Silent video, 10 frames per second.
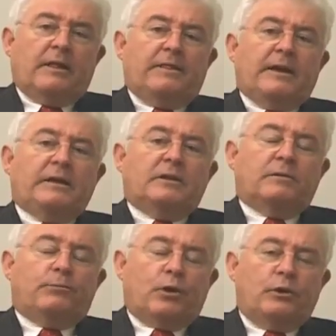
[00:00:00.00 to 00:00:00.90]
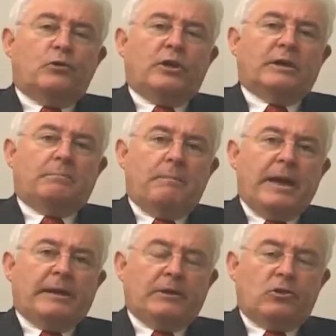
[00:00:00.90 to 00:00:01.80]
They need to project
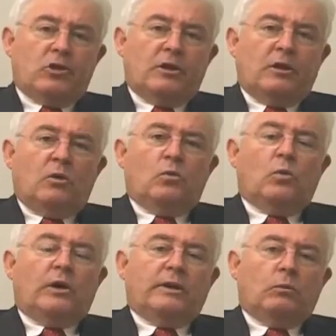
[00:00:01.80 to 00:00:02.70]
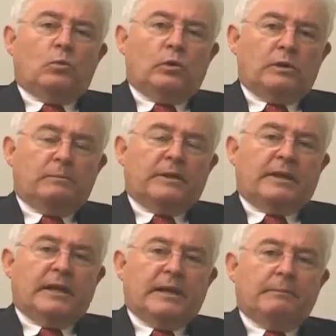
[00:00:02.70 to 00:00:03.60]
manage what will
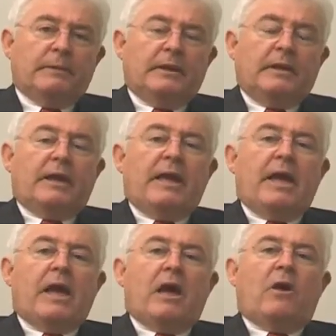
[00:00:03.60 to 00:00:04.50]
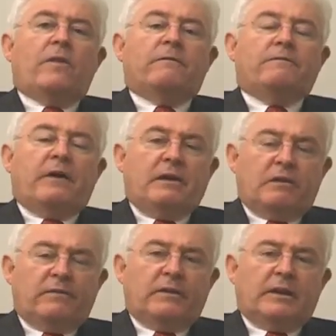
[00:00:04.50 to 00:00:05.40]
become, on the
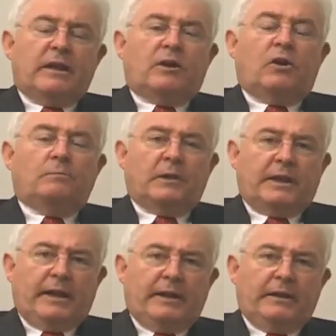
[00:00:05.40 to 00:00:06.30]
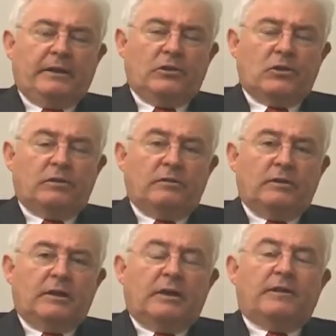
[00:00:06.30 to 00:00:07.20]
face of it, a complicated issue
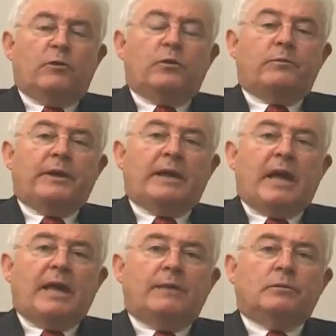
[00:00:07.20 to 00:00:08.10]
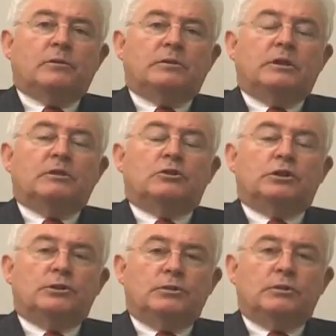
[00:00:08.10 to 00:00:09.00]
that we've been able
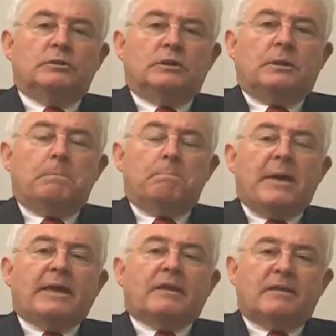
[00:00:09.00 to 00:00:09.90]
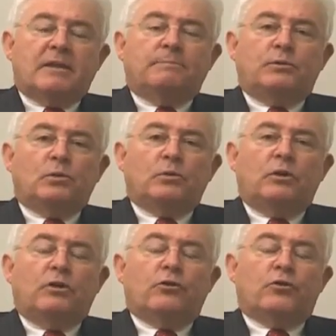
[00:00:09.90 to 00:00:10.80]
to make
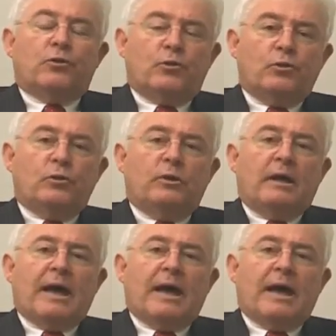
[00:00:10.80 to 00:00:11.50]
simple through